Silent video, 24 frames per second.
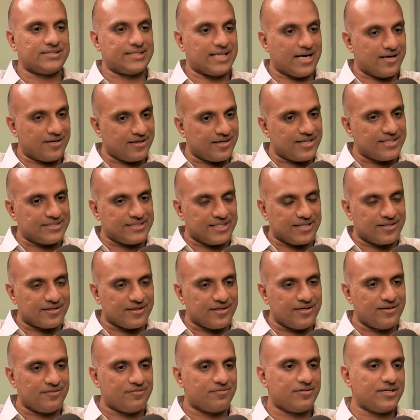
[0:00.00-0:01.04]
started as
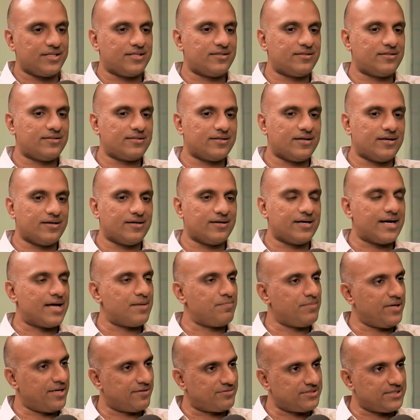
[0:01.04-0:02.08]
InCred with
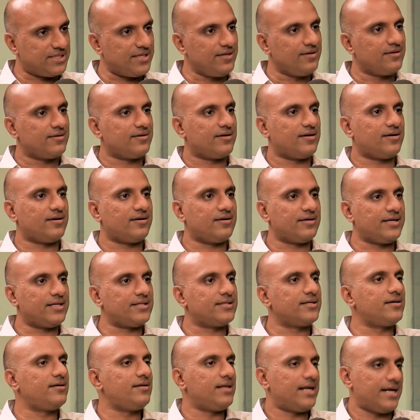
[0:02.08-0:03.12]
NBFC in
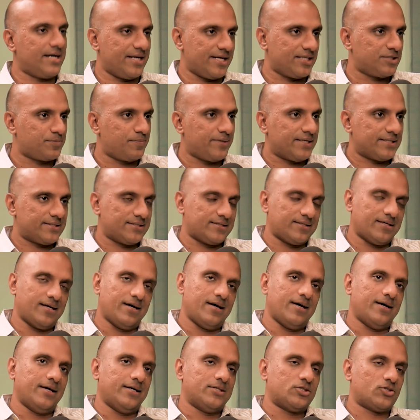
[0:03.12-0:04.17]
the lending space.
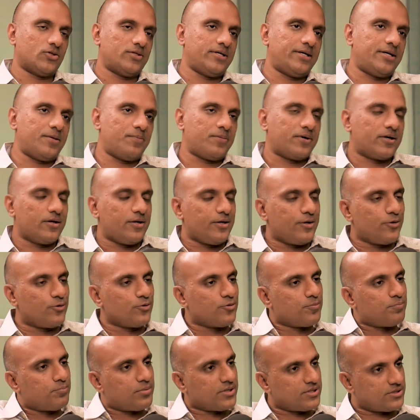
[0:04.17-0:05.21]
So they typically
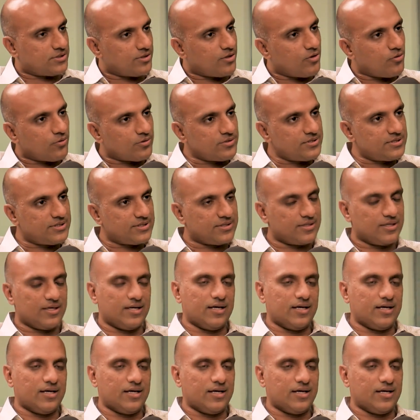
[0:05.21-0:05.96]
do personal loans.